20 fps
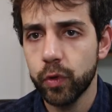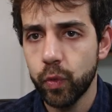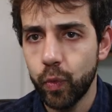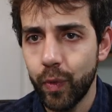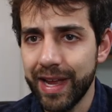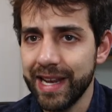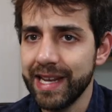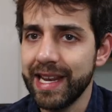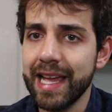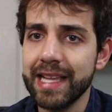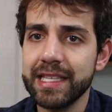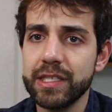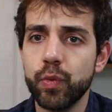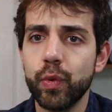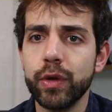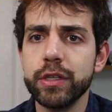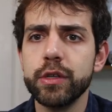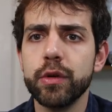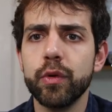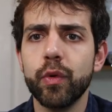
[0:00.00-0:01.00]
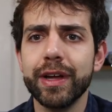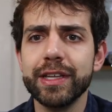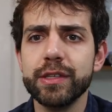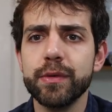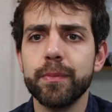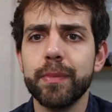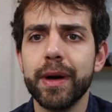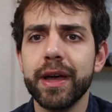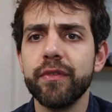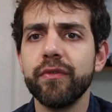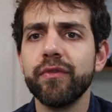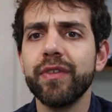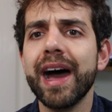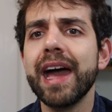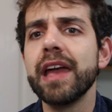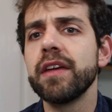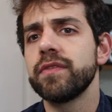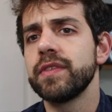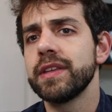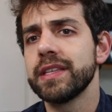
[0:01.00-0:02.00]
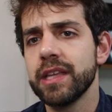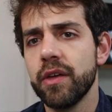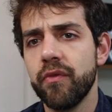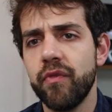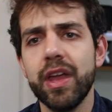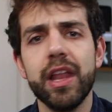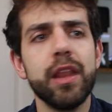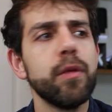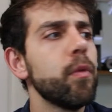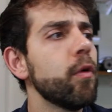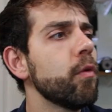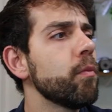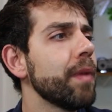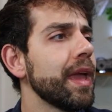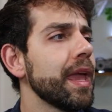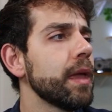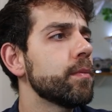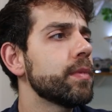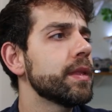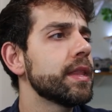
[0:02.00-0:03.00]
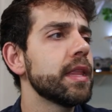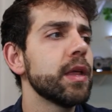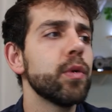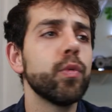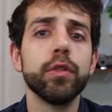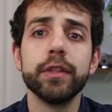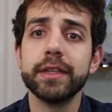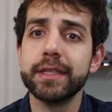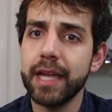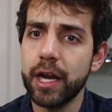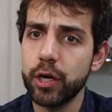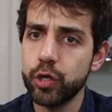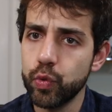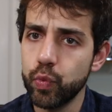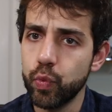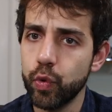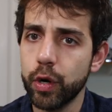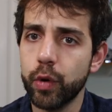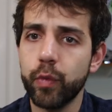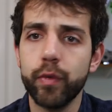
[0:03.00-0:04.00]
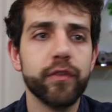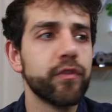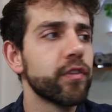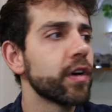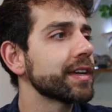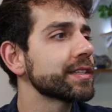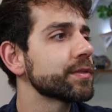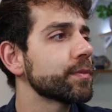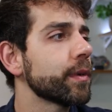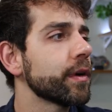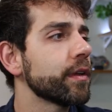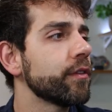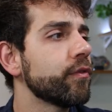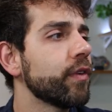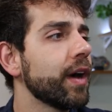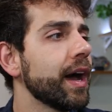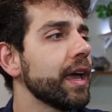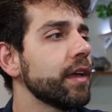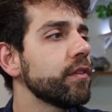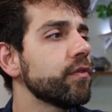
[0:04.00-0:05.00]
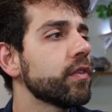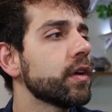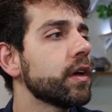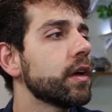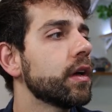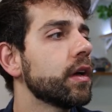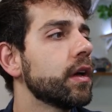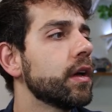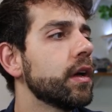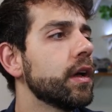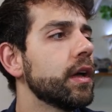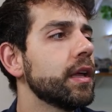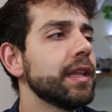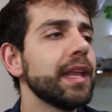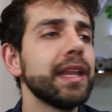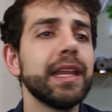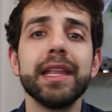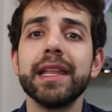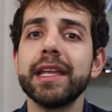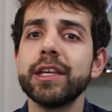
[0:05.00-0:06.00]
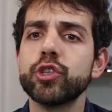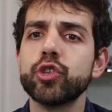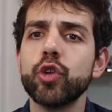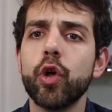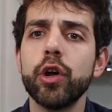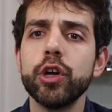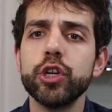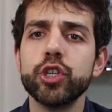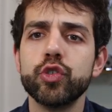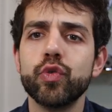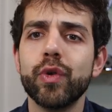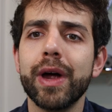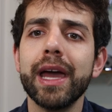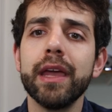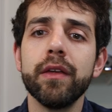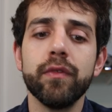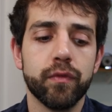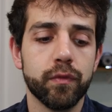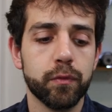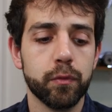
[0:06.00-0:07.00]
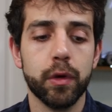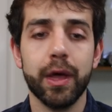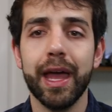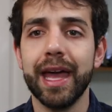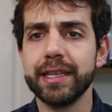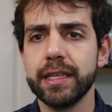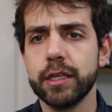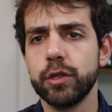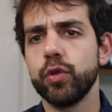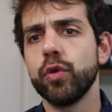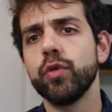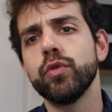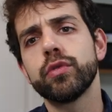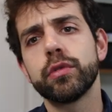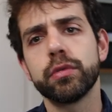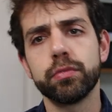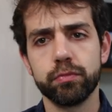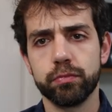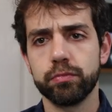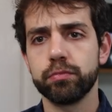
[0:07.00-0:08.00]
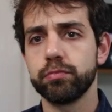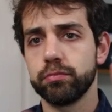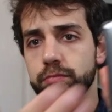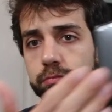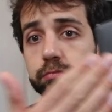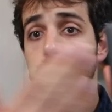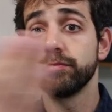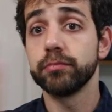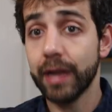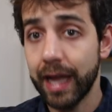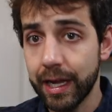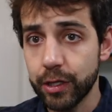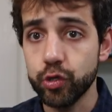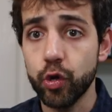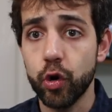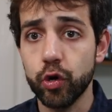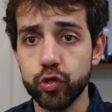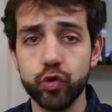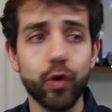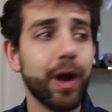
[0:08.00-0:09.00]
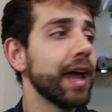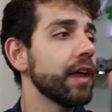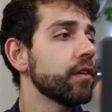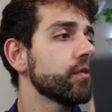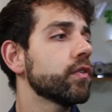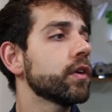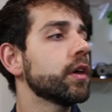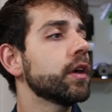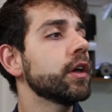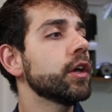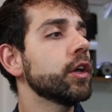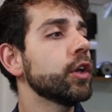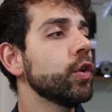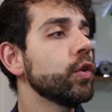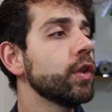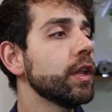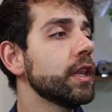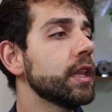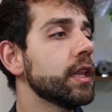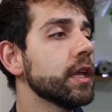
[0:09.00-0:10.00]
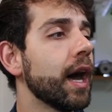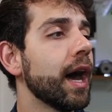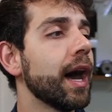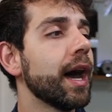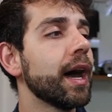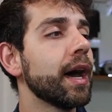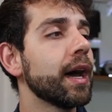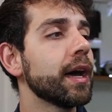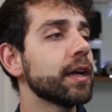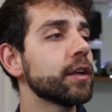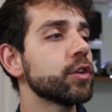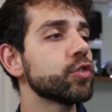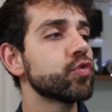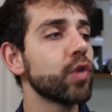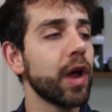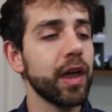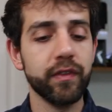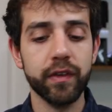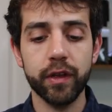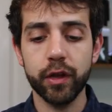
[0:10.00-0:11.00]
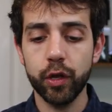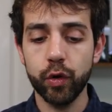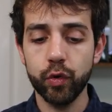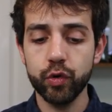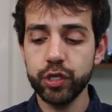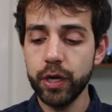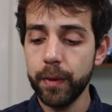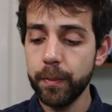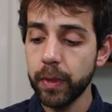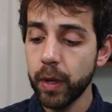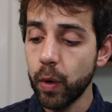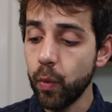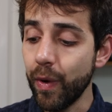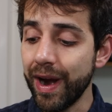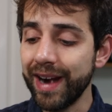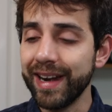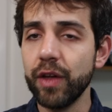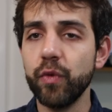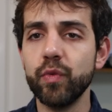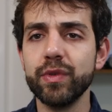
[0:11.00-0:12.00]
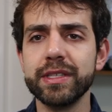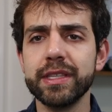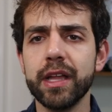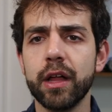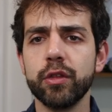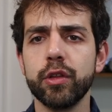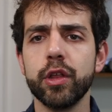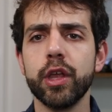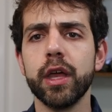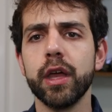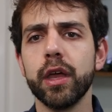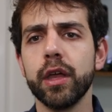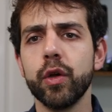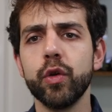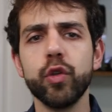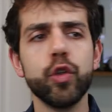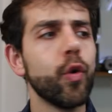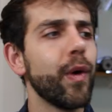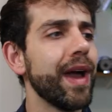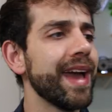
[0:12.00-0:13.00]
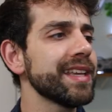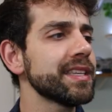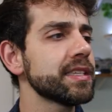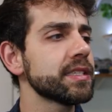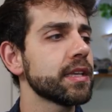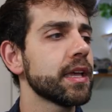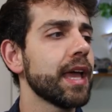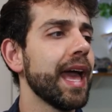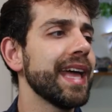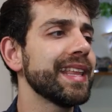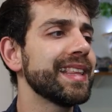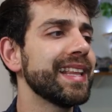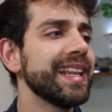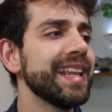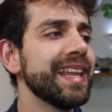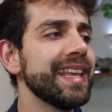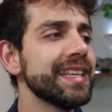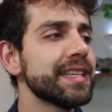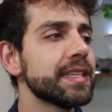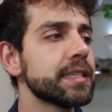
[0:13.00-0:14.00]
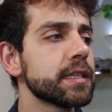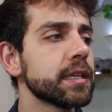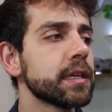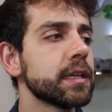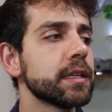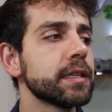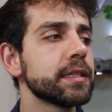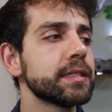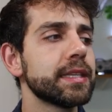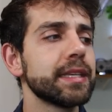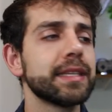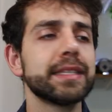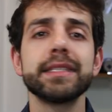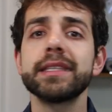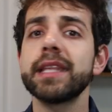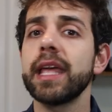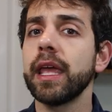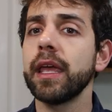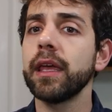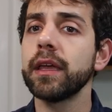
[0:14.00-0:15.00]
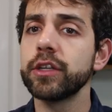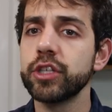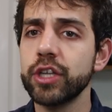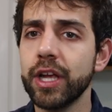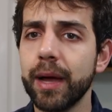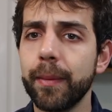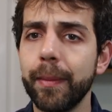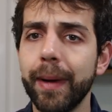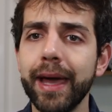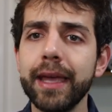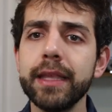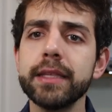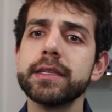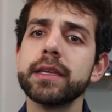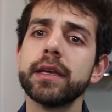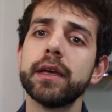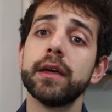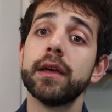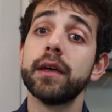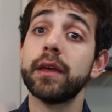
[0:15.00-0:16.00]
When that Raspberry Pi 5 is available, maybe they will start to work with Raspberry Pi 5. They need a storage drive, as I told, a storage drive. You need a drive enclosure where they will install the OS, at least 16 gigabytes.